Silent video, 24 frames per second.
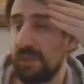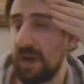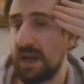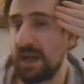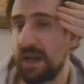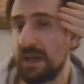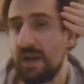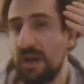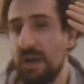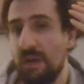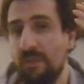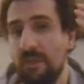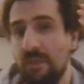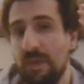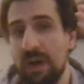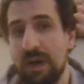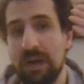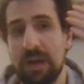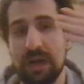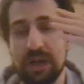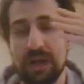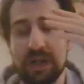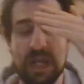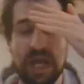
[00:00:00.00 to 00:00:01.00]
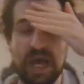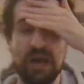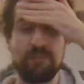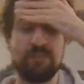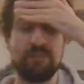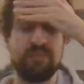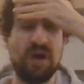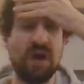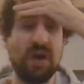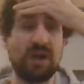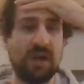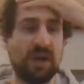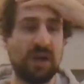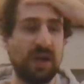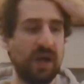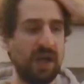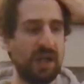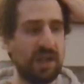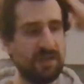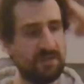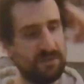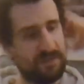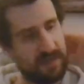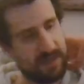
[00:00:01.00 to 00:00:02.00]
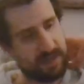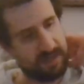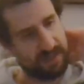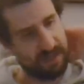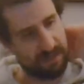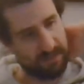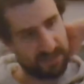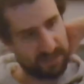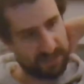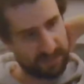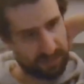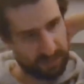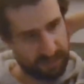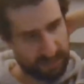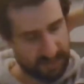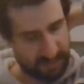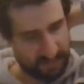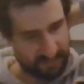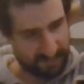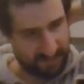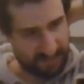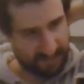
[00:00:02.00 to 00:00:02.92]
but how Brock got out of it. I'll just go to